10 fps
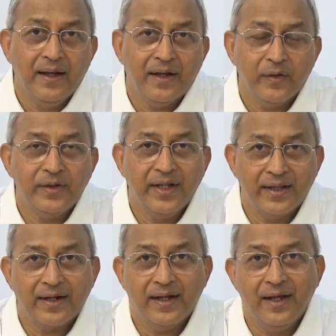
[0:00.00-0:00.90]
And on the
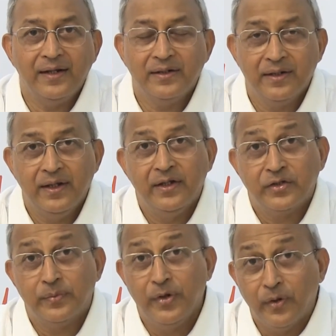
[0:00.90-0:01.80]
other hand,
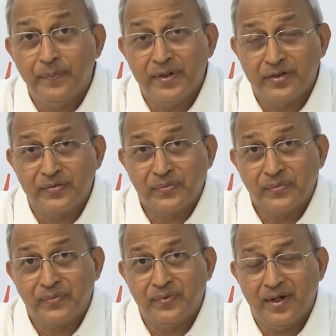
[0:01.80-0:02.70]
to be open to
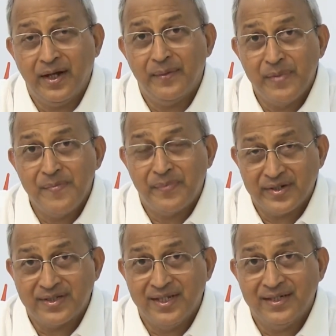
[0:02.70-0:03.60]
and be
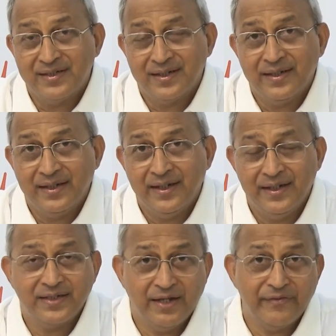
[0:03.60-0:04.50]
present in
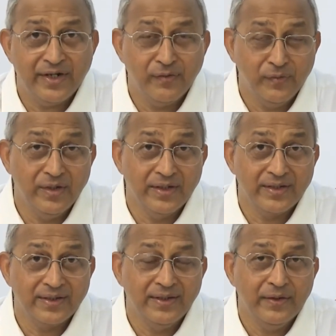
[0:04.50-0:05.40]
the suffering
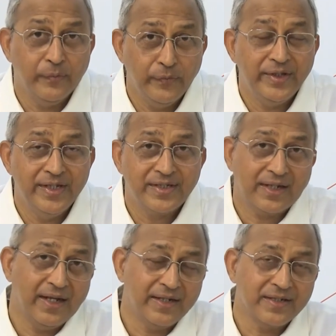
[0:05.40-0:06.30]
world with this
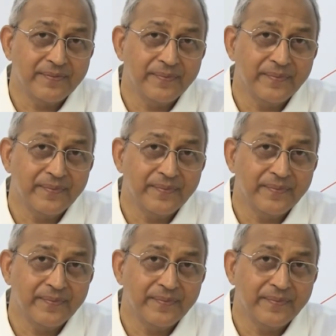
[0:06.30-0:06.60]
charism.